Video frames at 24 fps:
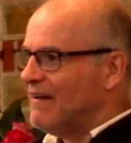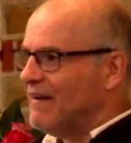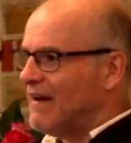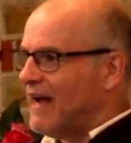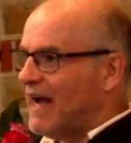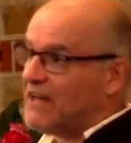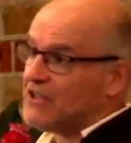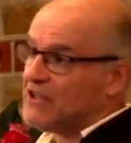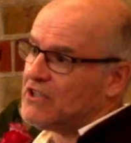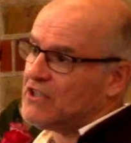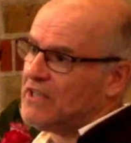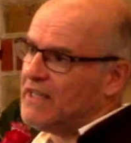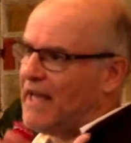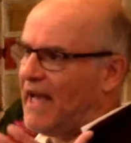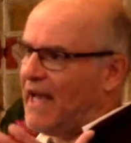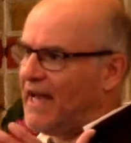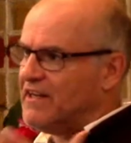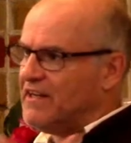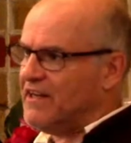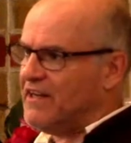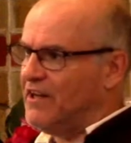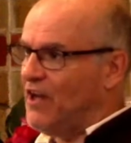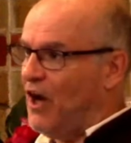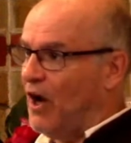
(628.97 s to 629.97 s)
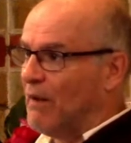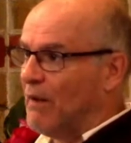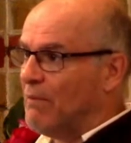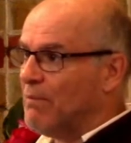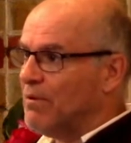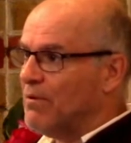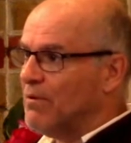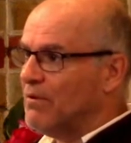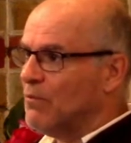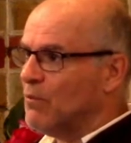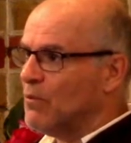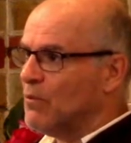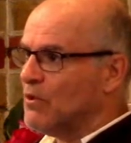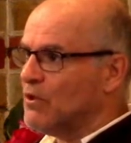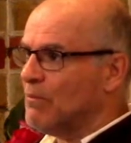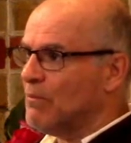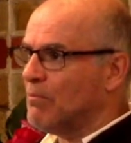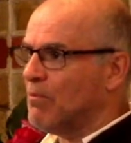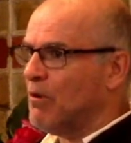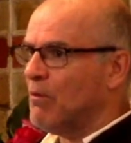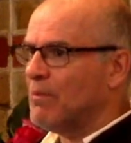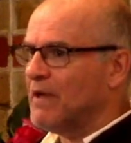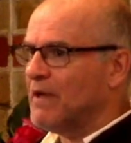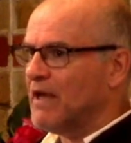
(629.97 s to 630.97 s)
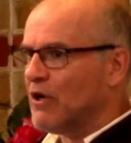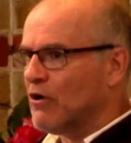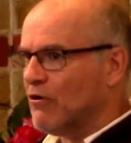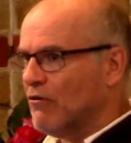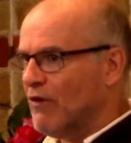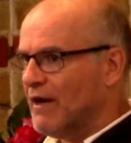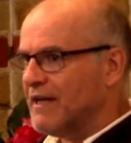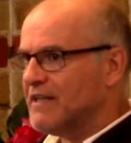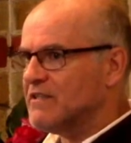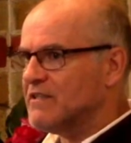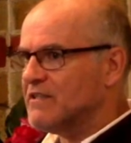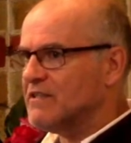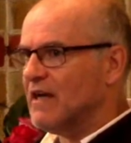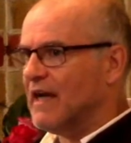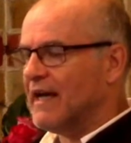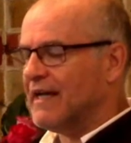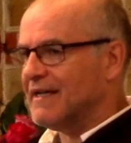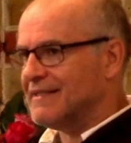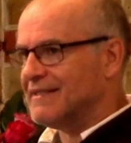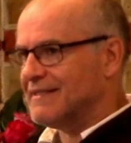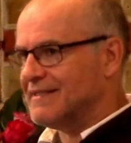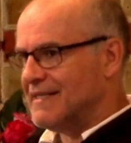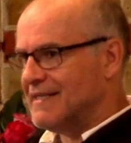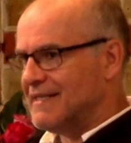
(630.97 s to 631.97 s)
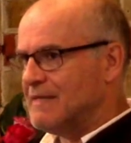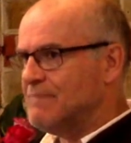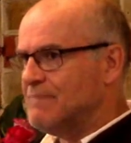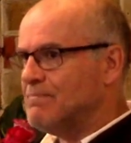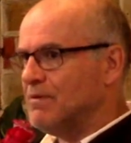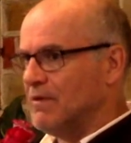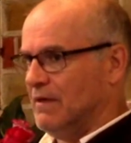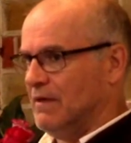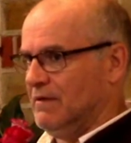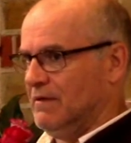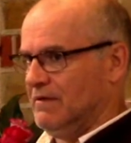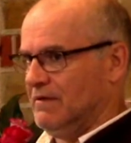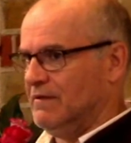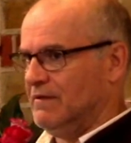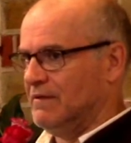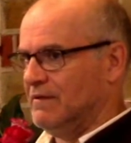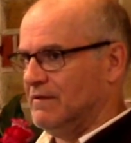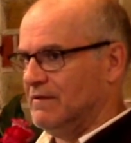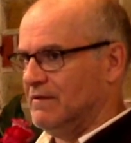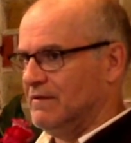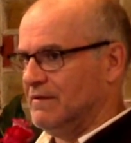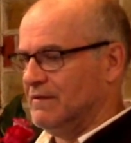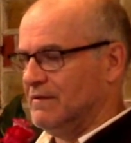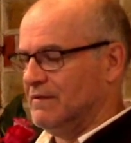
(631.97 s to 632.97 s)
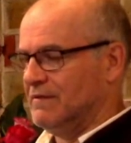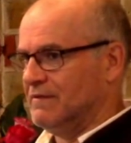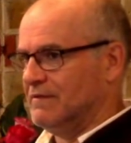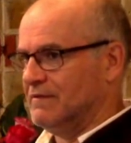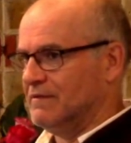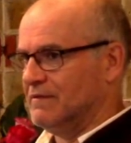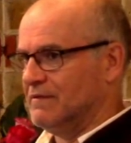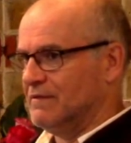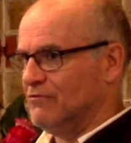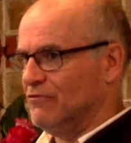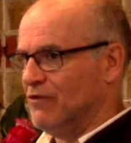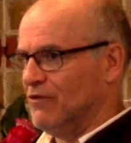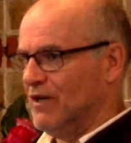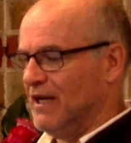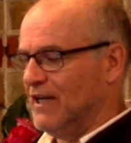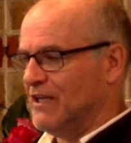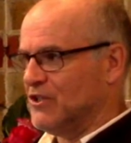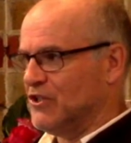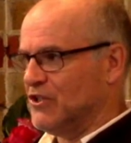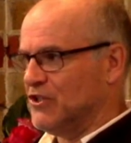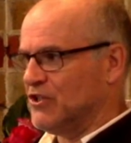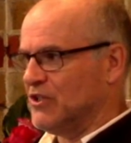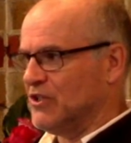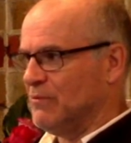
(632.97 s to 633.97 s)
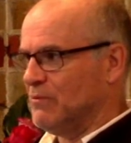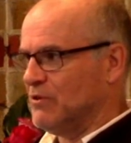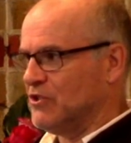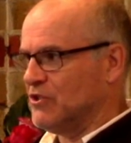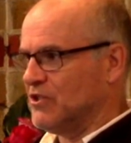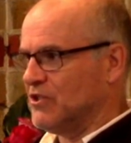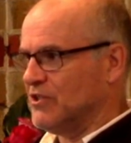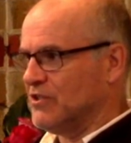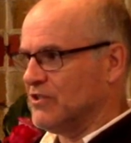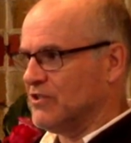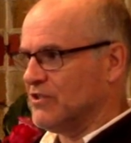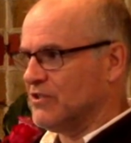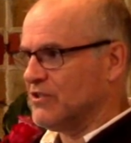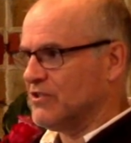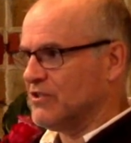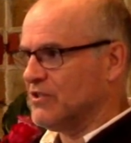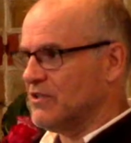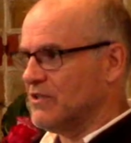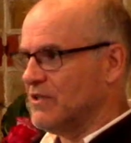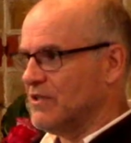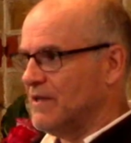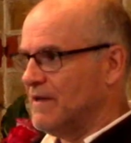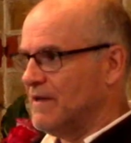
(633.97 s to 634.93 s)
Actually, it ended up with probably a greater and a deeper relationship with Jesus.